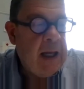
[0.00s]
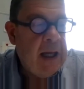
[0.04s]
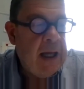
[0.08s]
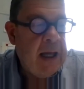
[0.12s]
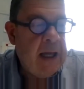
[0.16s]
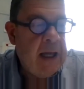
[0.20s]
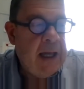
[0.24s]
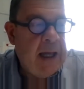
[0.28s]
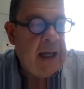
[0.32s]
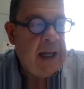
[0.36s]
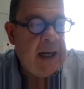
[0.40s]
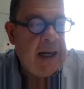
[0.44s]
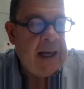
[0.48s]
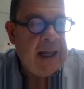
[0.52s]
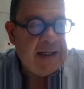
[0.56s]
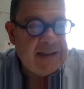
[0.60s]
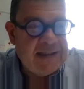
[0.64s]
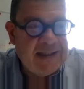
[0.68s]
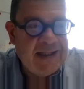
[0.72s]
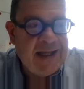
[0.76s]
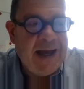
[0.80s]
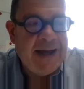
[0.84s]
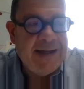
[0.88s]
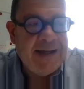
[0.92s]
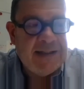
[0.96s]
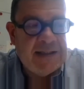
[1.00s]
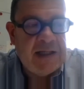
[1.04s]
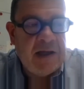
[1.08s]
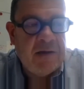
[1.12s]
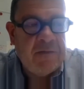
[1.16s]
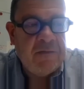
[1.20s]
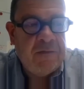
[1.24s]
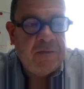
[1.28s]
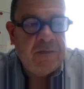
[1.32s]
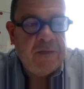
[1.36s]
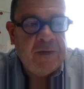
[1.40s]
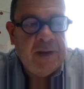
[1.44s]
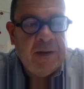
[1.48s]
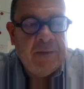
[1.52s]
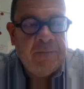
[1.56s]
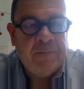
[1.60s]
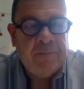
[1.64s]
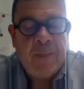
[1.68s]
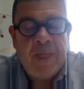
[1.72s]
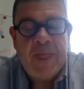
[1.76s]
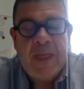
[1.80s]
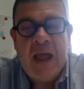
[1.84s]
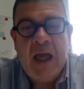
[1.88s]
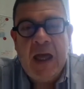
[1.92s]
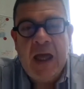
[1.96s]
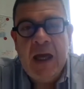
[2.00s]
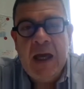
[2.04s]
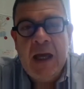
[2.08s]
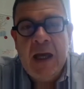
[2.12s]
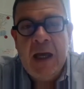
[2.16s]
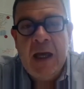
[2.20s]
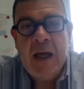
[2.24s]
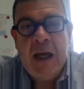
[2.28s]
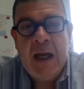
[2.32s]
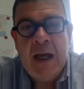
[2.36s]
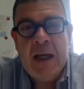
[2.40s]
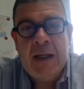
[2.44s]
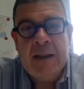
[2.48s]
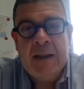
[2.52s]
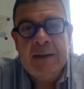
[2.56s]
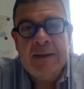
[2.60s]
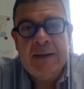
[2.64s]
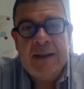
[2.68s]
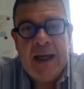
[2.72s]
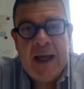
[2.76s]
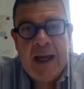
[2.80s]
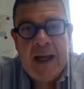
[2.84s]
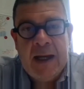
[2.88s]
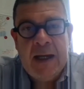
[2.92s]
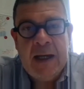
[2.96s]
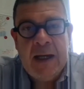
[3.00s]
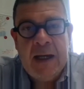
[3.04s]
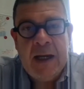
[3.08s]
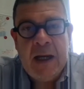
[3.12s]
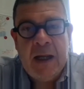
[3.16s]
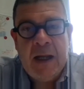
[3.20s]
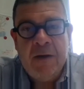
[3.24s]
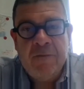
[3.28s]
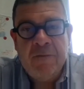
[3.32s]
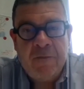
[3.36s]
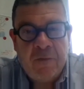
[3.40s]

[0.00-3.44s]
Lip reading: less dyestuff than